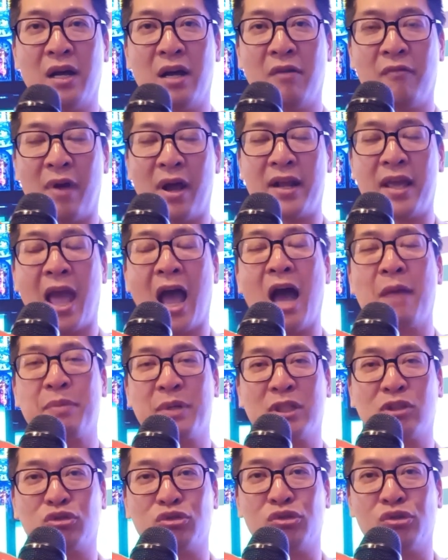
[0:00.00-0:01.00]
very happy
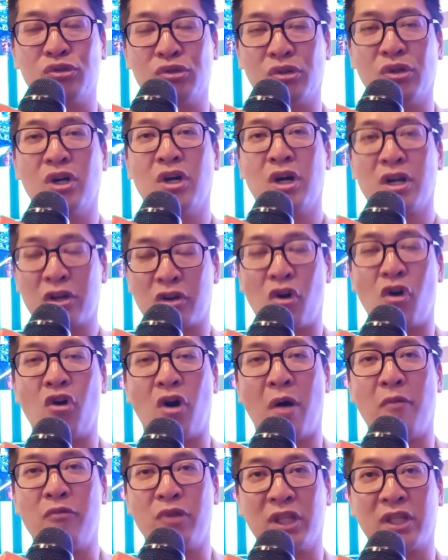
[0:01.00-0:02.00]
to
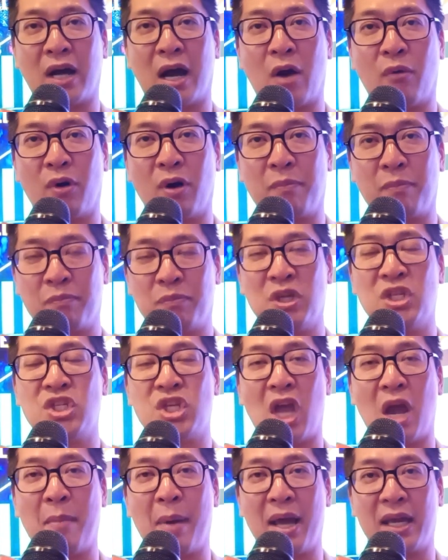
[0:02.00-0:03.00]
grow up with our
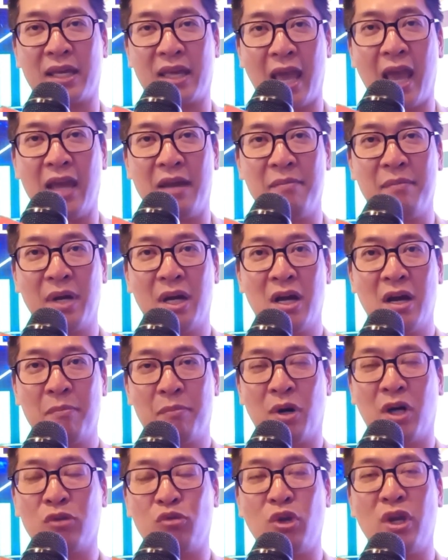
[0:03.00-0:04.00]
BGMI games,
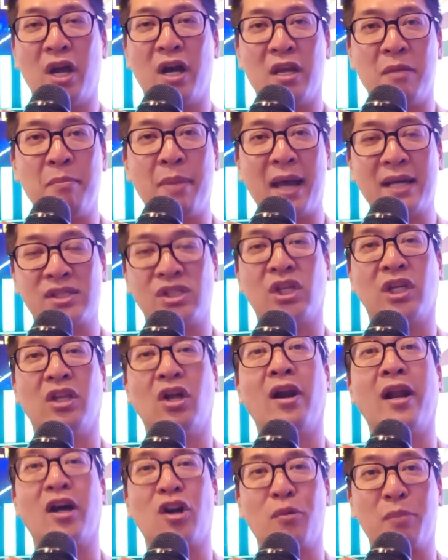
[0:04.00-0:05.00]
but we are investing in
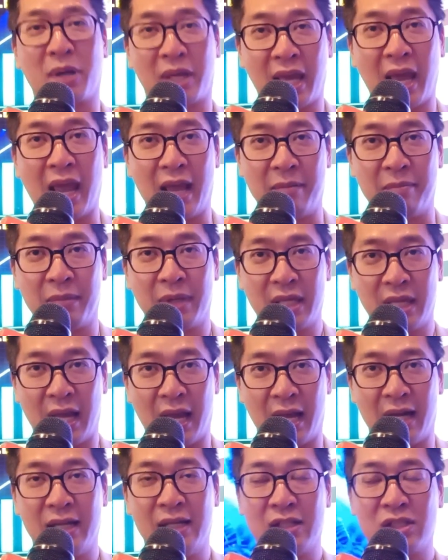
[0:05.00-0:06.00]
a lot of games.
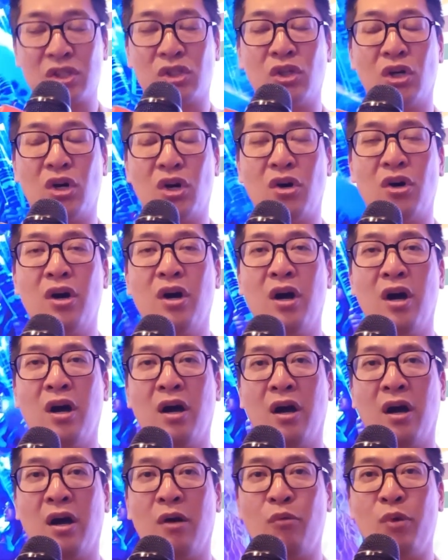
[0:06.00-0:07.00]
So
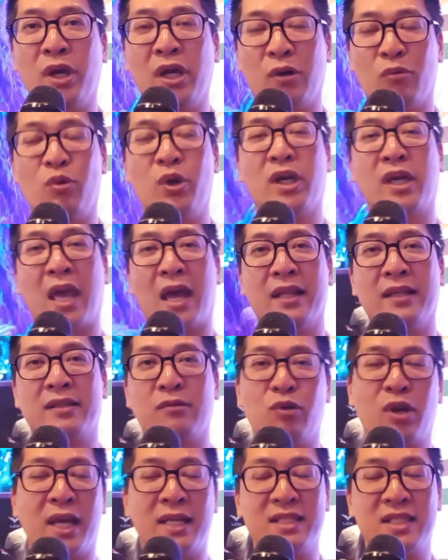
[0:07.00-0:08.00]
we
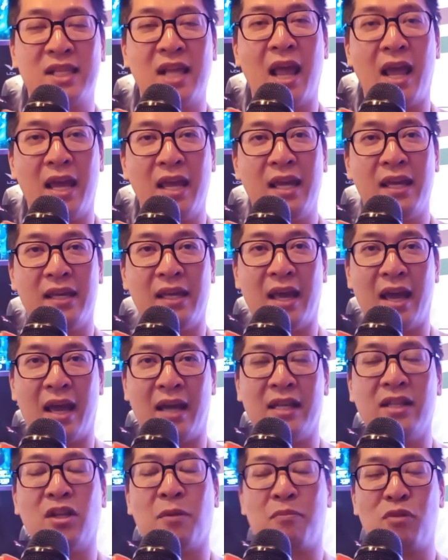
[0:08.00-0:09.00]
can say
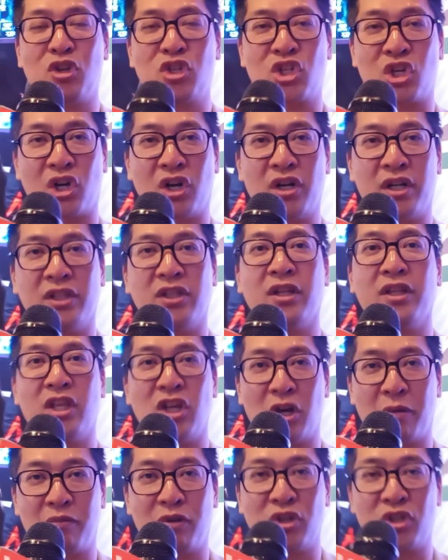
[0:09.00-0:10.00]
in the future, in the
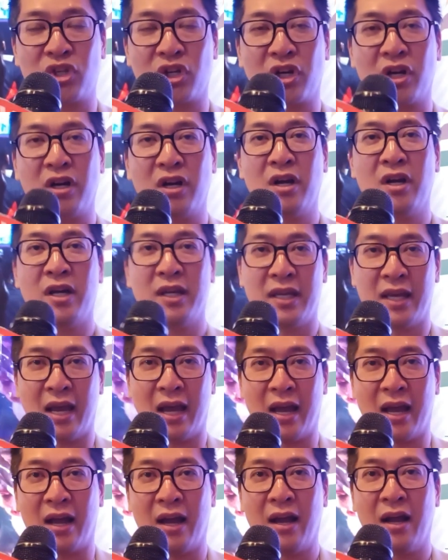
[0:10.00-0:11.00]
near future,
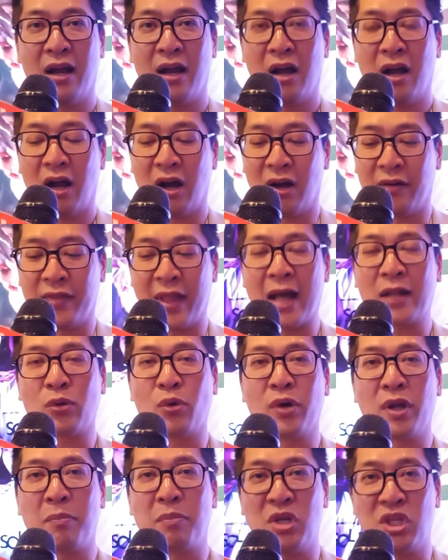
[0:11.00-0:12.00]
not
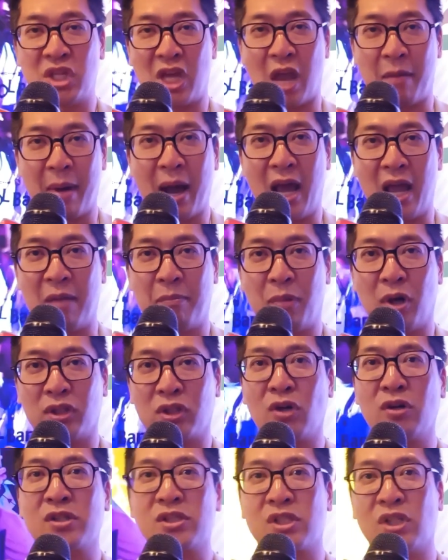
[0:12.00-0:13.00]
only BGMI but
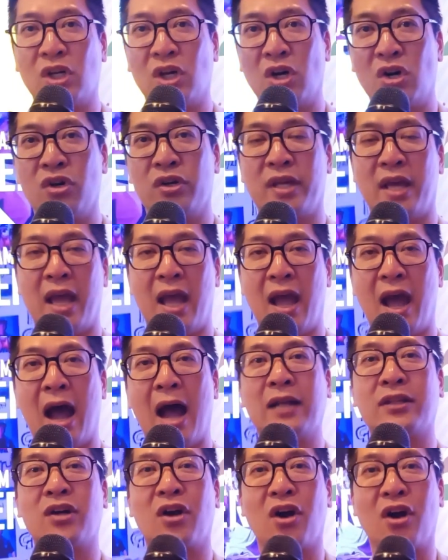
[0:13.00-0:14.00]
also
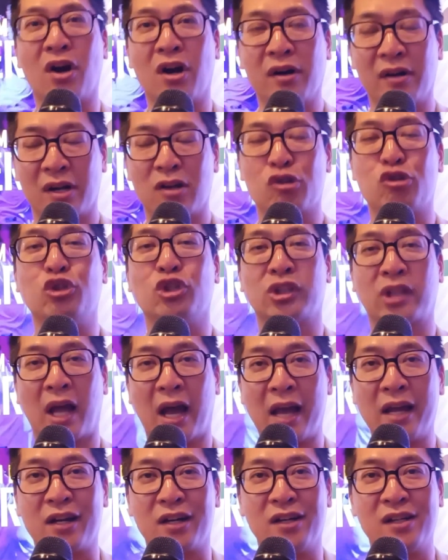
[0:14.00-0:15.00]
other good
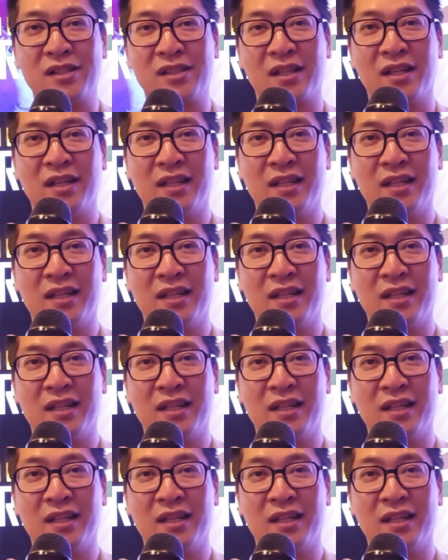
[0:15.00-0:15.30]
titles.